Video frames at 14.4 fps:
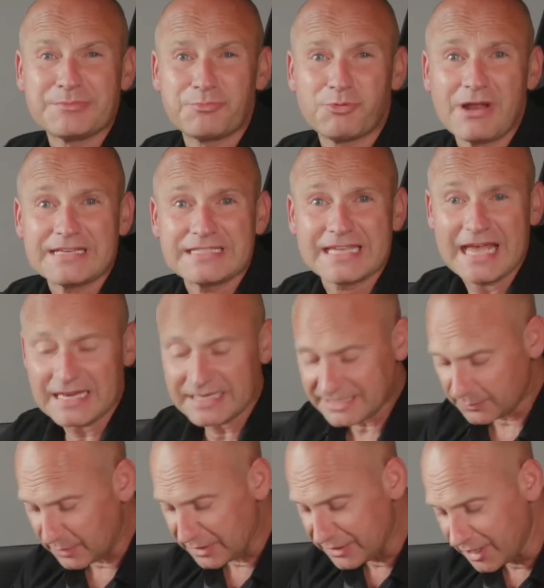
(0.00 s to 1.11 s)
and practicality,
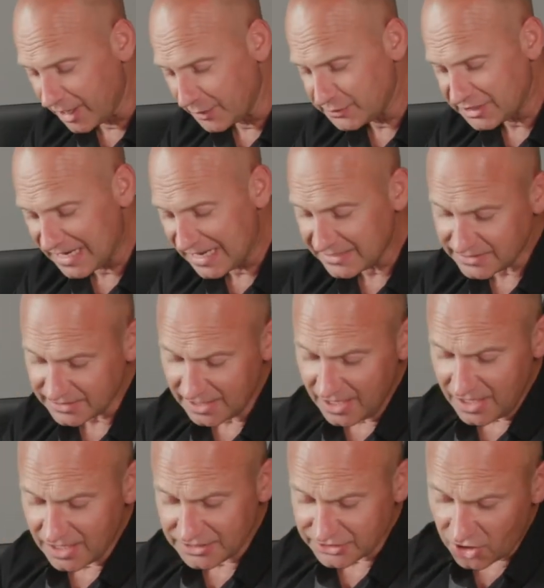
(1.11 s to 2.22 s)
we know Jazz
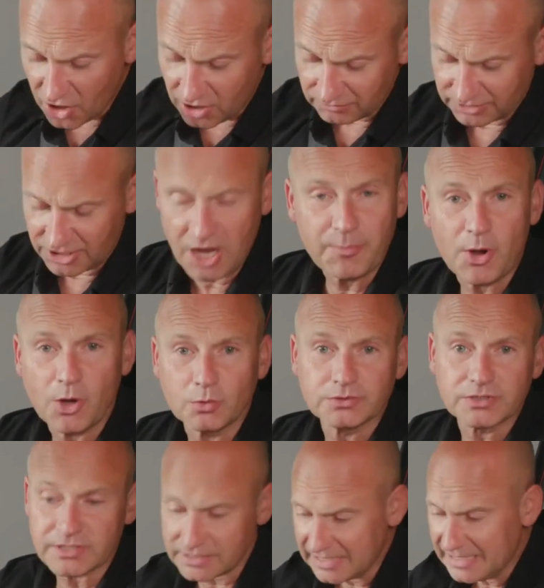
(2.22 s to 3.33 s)
has got cup
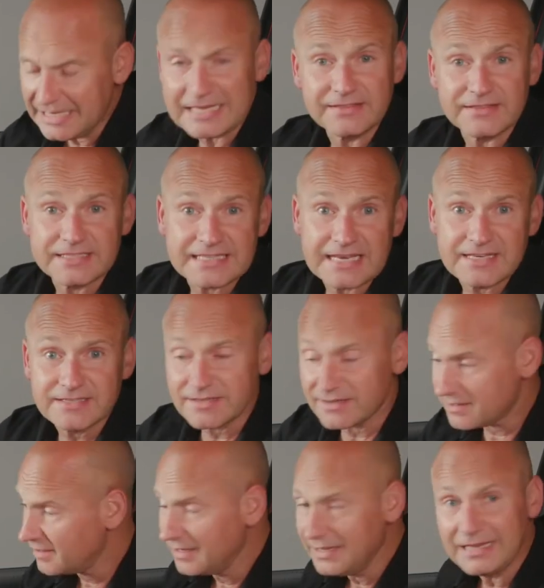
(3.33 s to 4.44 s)
holders in the
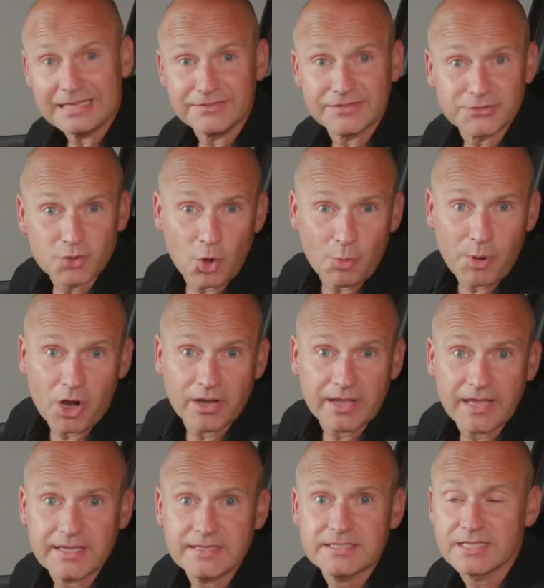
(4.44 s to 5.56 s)
centre, in the door
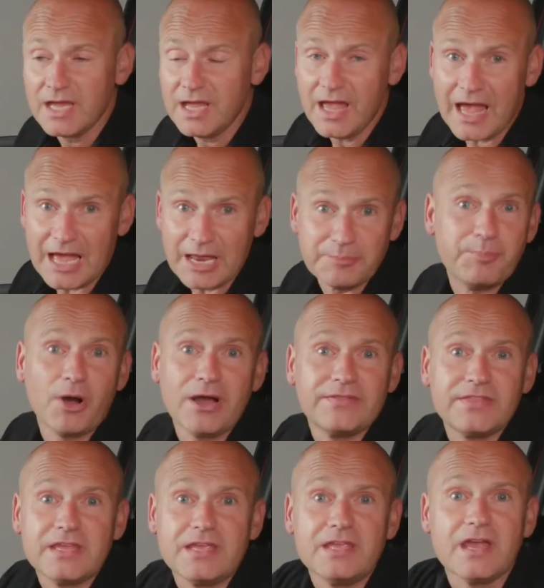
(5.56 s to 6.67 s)
pockets, and by
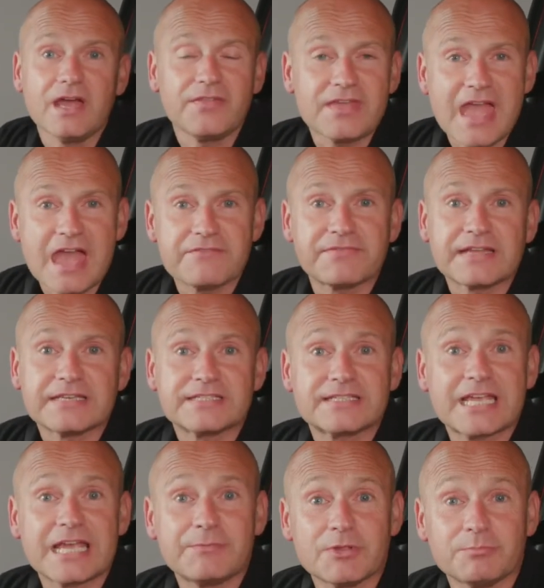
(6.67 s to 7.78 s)
the air vents to
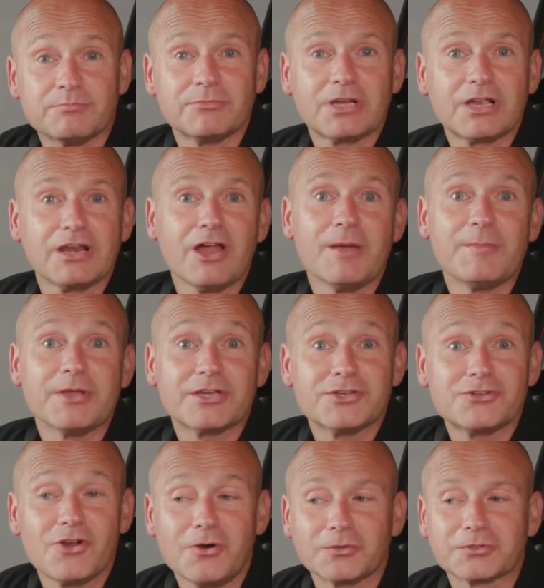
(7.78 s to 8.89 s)
keep them climate
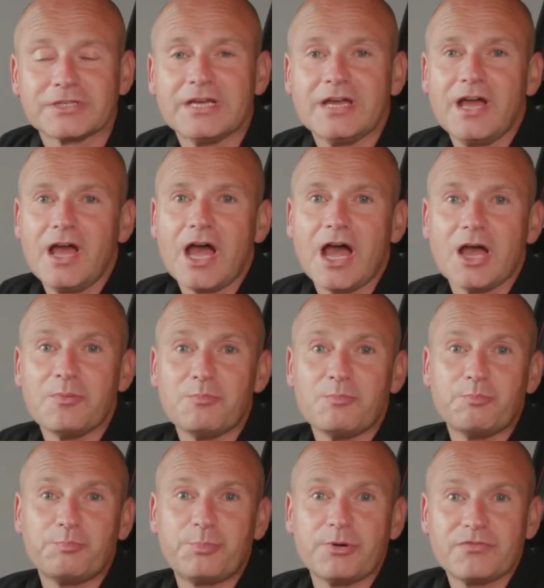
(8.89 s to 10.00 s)
controlled.
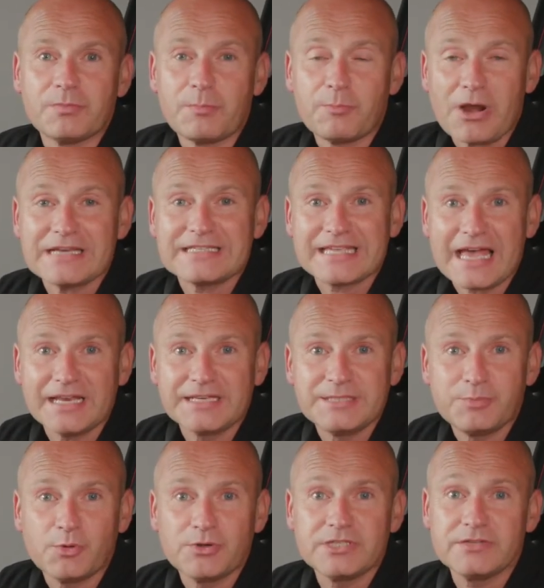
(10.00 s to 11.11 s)
But from a practicality
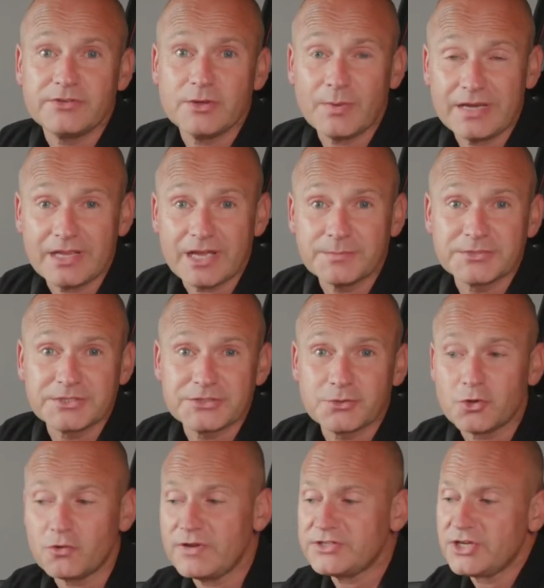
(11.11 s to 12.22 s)
point of view, when it comes to
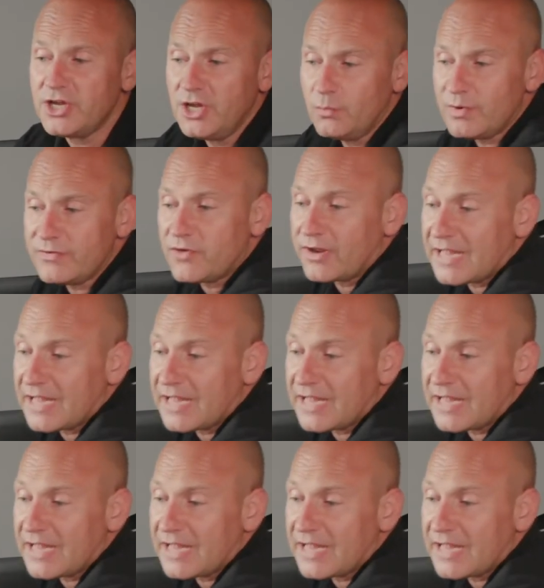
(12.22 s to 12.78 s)
storage, we've got